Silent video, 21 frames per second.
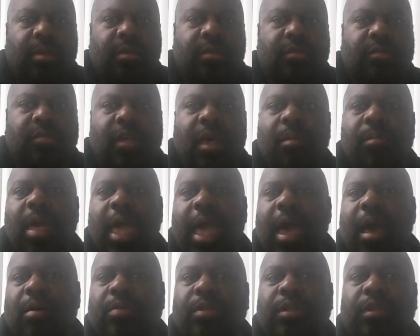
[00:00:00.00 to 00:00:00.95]

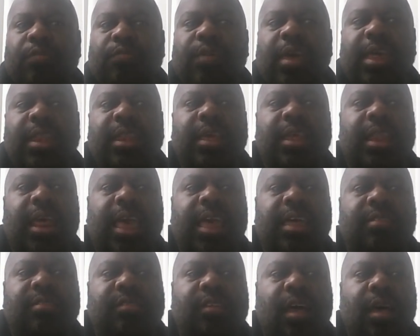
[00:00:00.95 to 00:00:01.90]
somehow the defendant
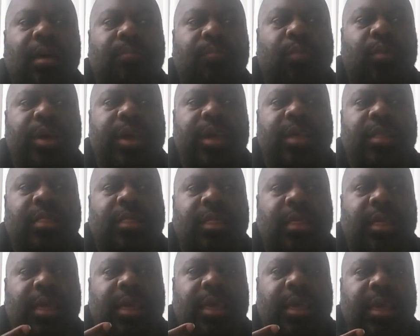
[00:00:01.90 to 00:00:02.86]
ends up
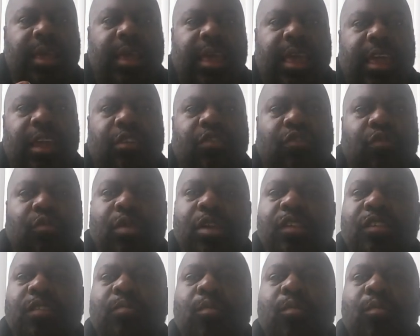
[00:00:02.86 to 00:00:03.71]
with injuries